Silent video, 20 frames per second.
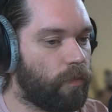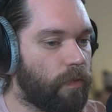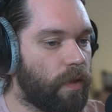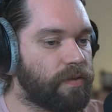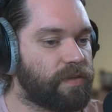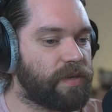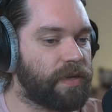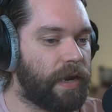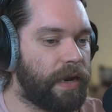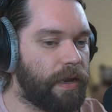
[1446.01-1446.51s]

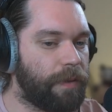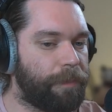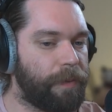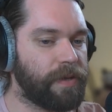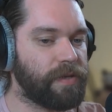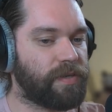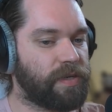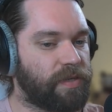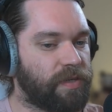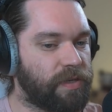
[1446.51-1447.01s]

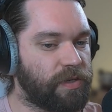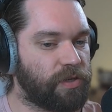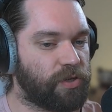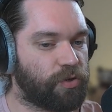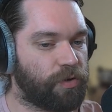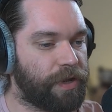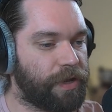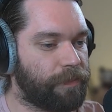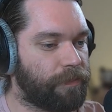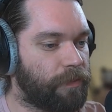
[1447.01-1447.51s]
1080p
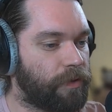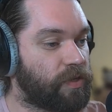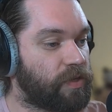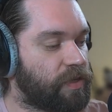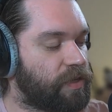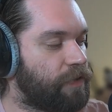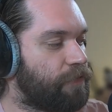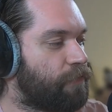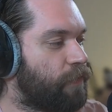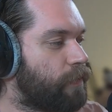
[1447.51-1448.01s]

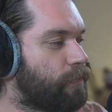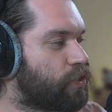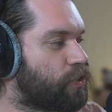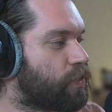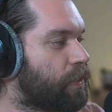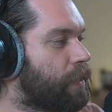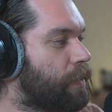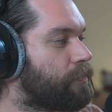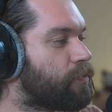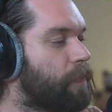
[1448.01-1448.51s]
60 frame
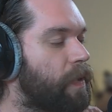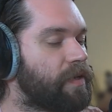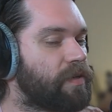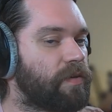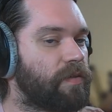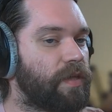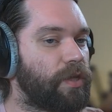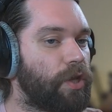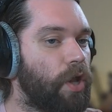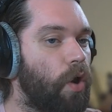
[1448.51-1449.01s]
streams,
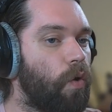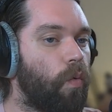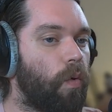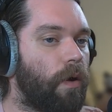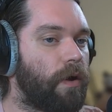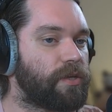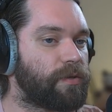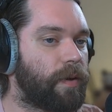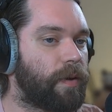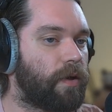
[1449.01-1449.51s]
basically no
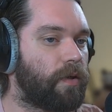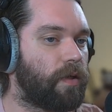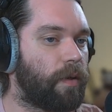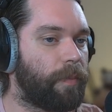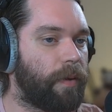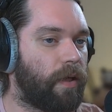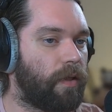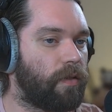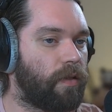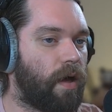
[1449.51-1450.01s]
worries
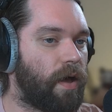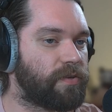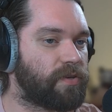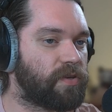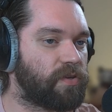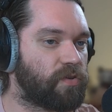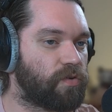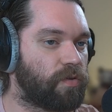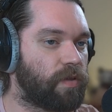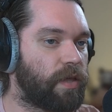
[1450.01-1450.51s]
about
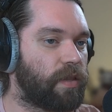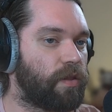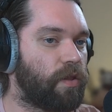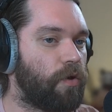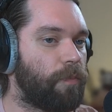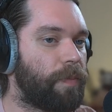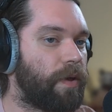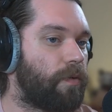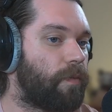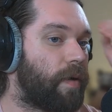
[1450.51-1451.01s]
losses or like
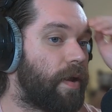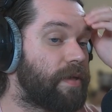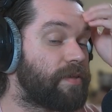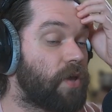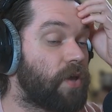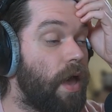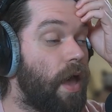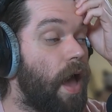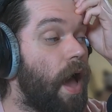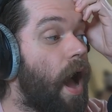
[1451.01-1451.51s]
low bit rates.
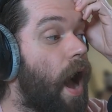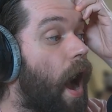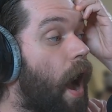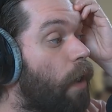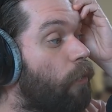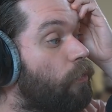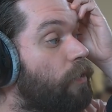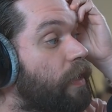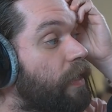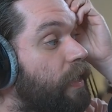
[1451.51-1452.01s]
I
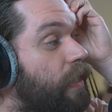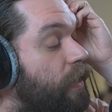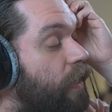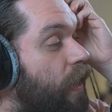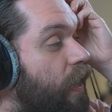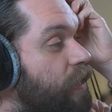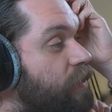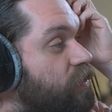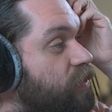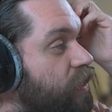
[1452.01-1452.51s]
want to get
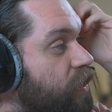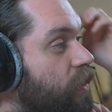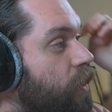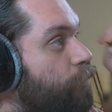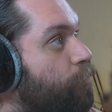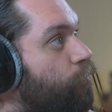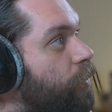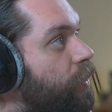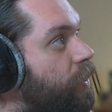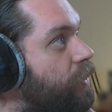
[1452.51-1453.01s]
a
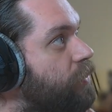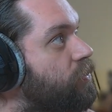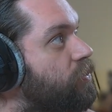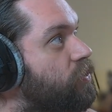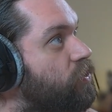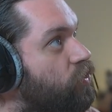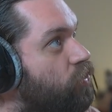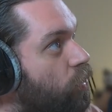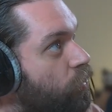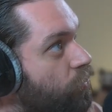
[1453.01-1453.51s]
setup rig to
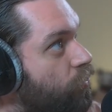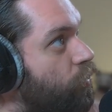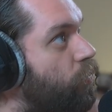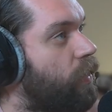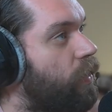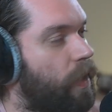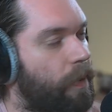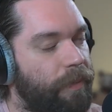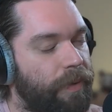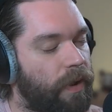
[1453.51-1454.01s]
start
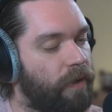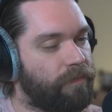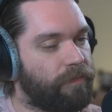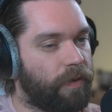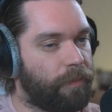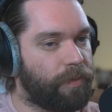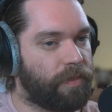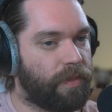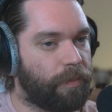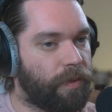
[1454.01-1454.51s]
doing. I mean, I've
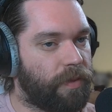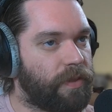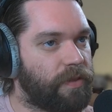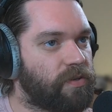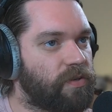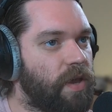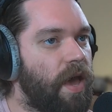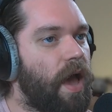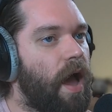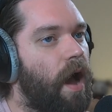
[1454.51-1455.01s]
been thinking about
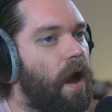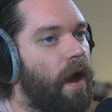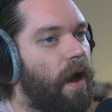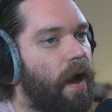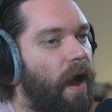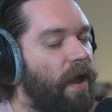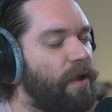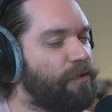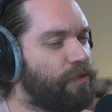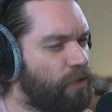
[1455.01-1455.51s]
this.
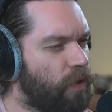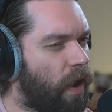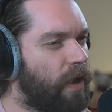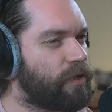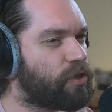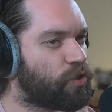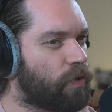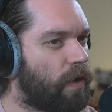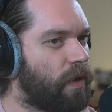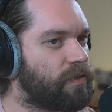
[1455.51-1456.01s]
I
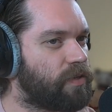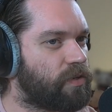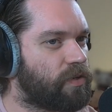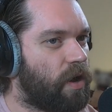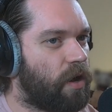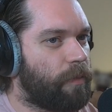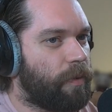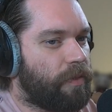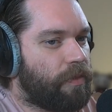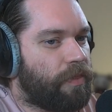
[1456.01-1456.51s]
try not to
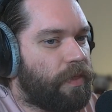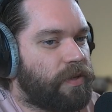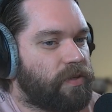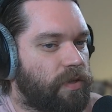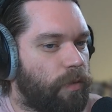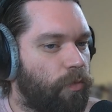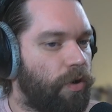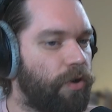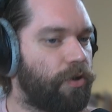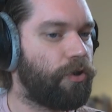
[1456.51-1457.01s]
talk about the things
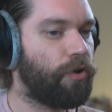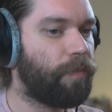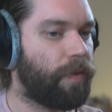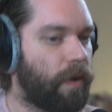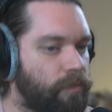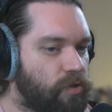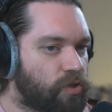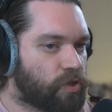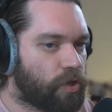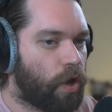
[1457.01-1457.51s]
I'm going to do, but
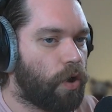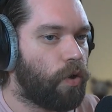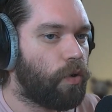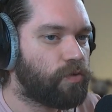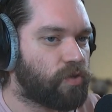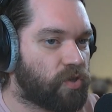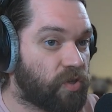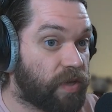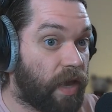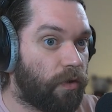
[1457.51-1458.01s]
I'm so
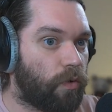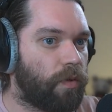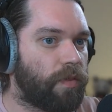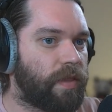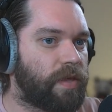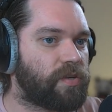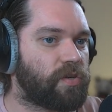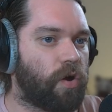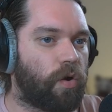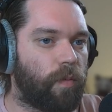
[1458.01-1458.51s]
set on
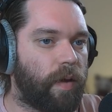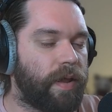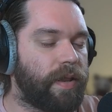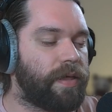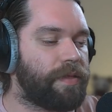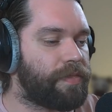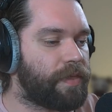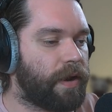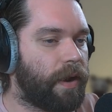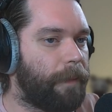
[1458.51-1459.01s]
this
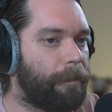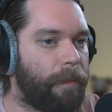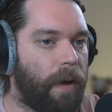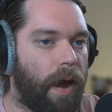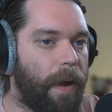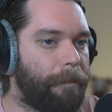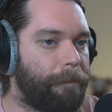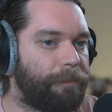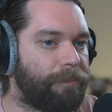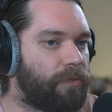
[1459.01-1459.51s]
already that
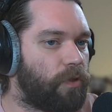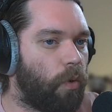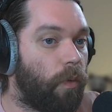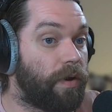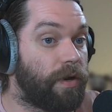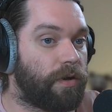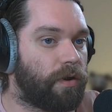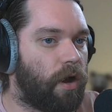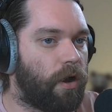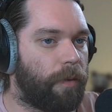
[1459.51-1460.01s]
I'm going
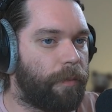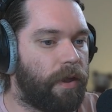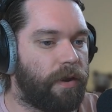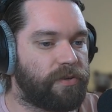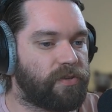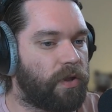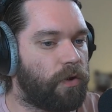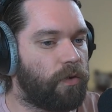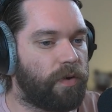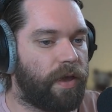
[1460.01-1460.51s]
to talk about it
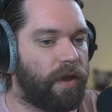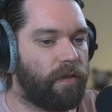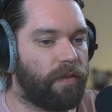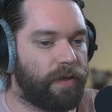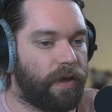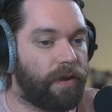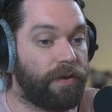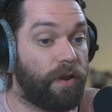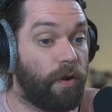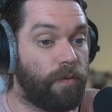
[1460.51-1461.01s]
because I don't care.
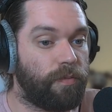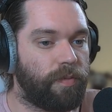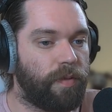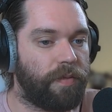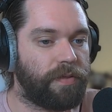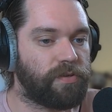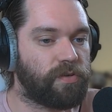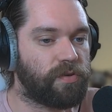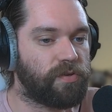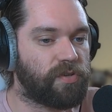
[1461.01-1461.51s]
Like, I know
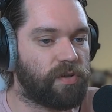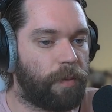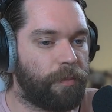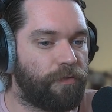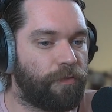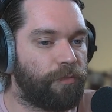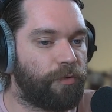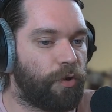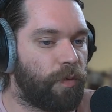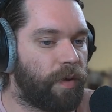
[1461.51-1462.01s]
nothing's going to stop me
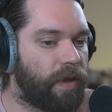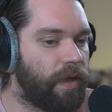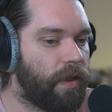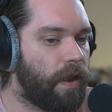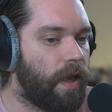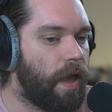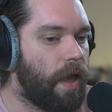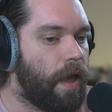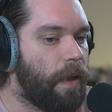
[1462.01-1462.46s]
from doing it.